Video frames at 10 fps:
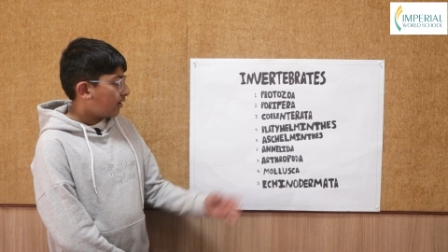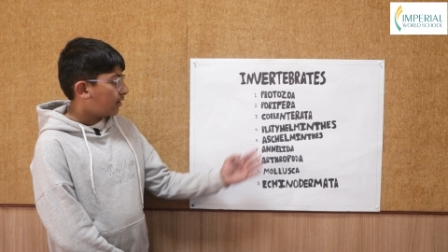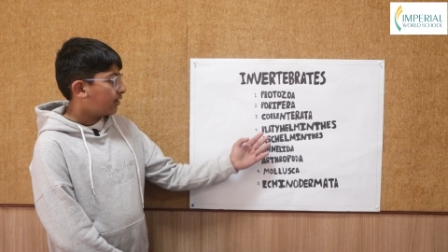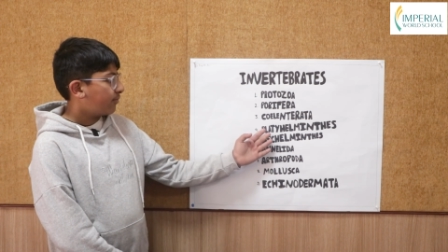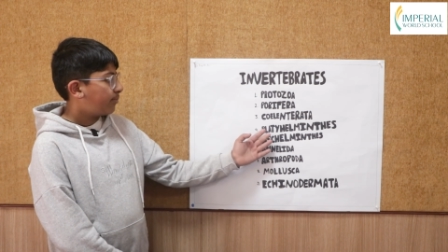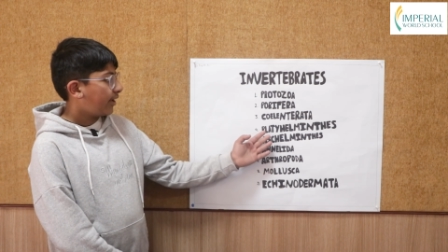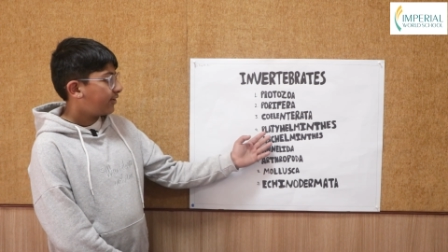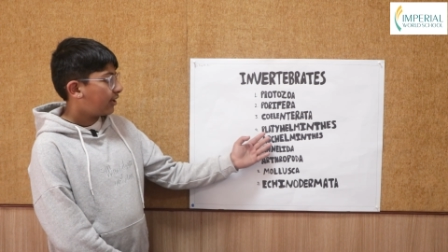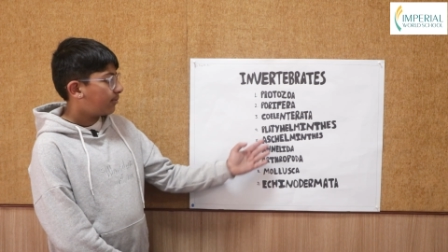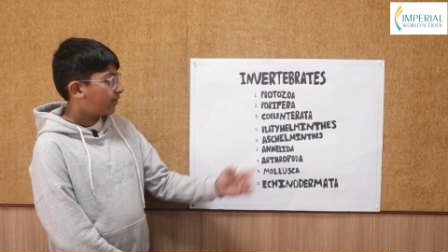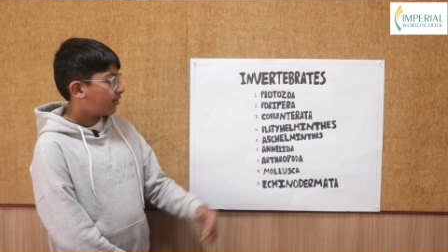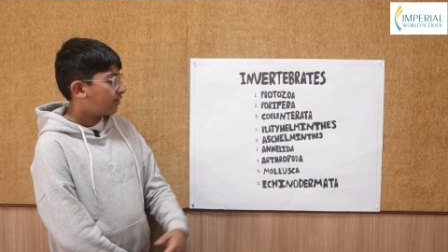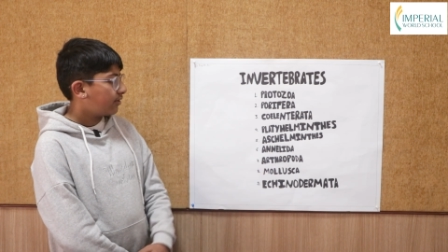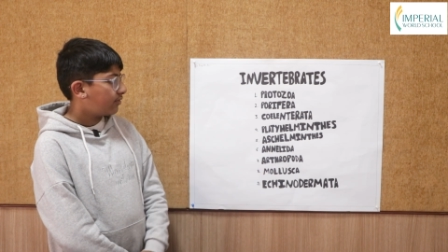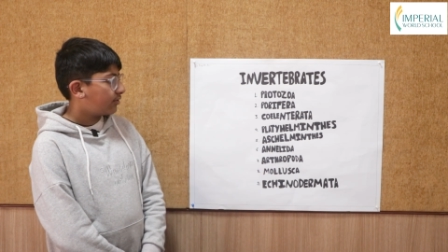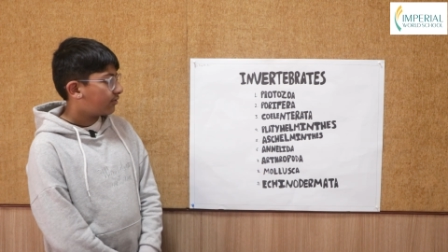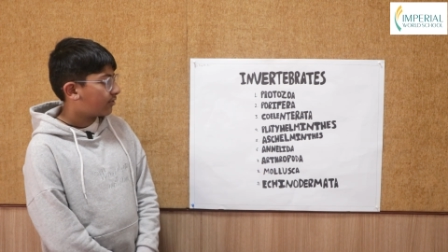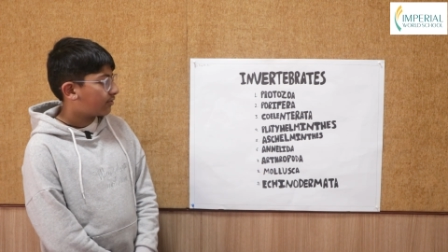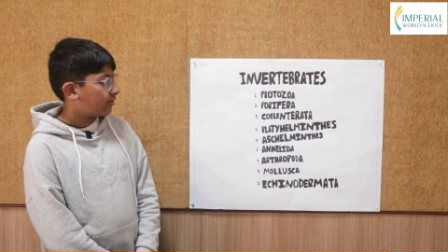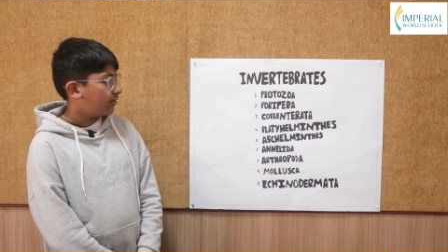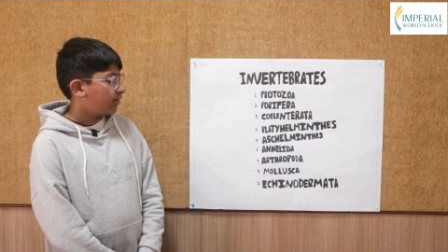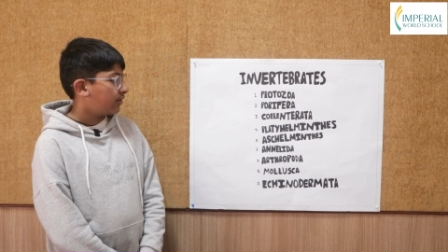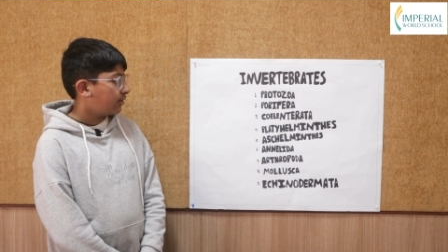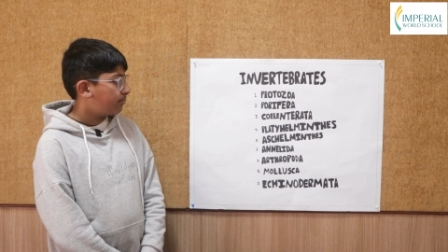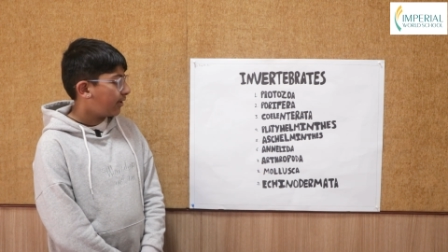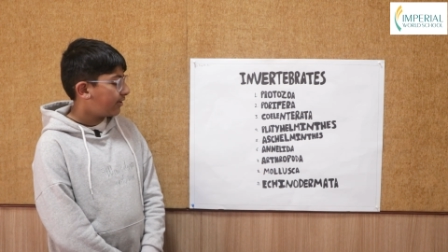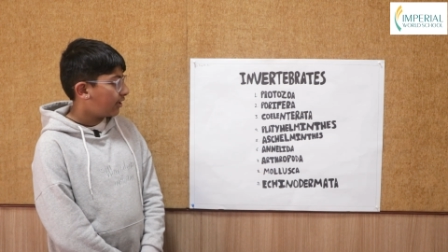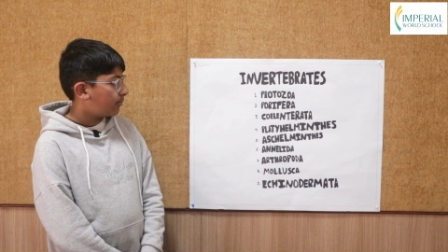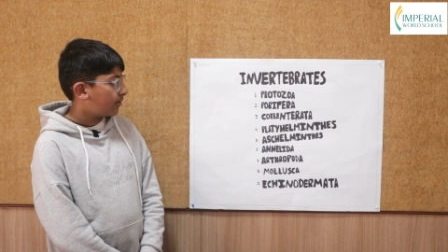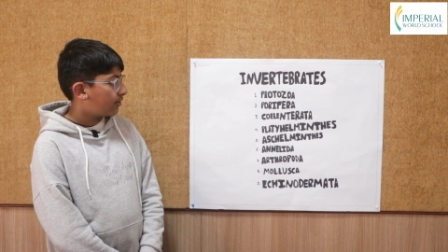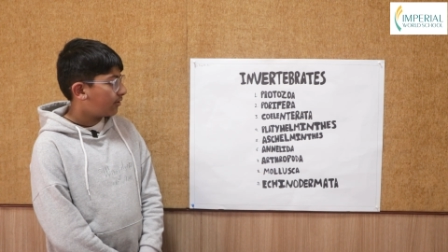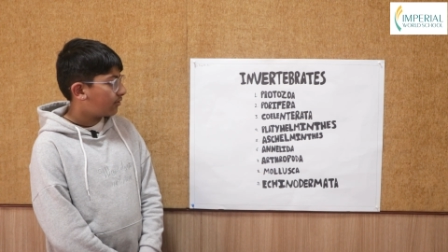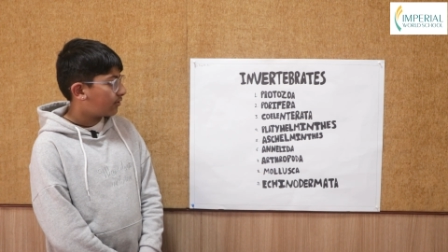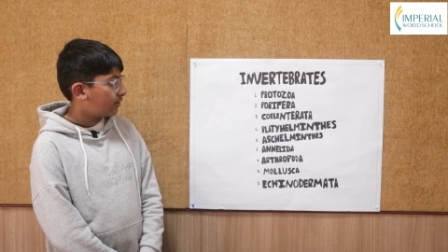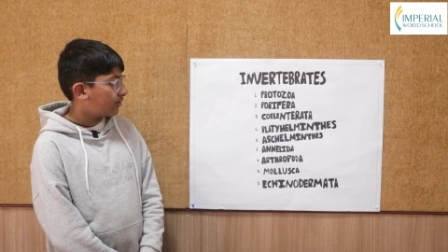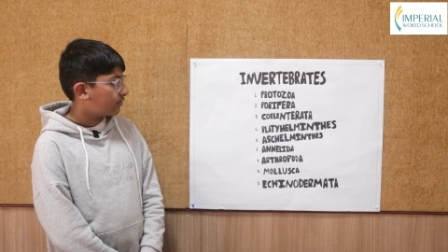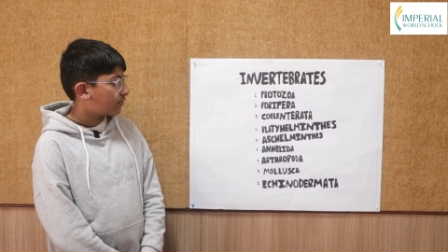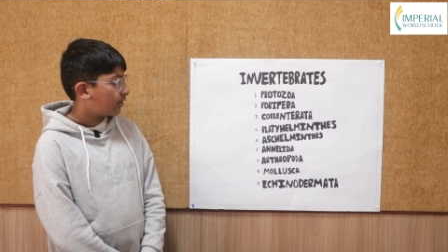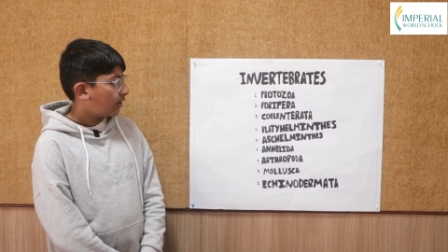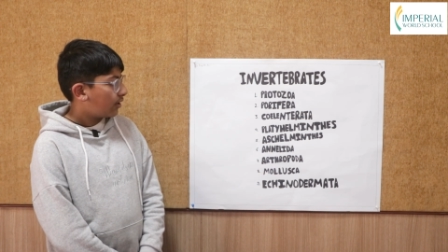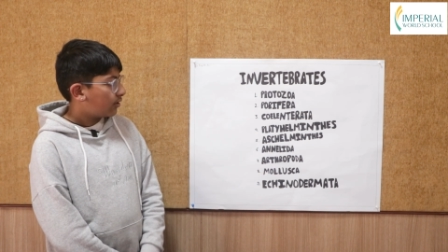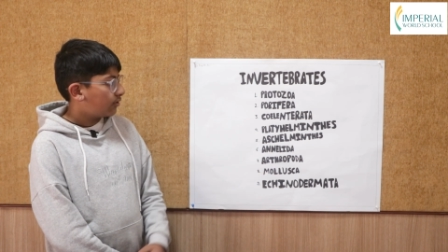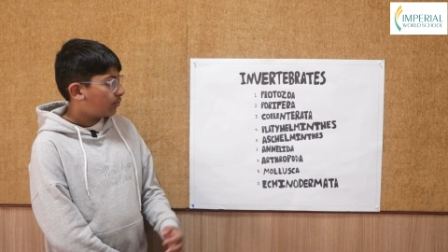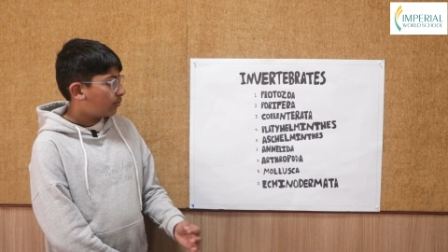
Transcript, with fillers: Uh, platyhelminthes is the uh, platyhelminthes is the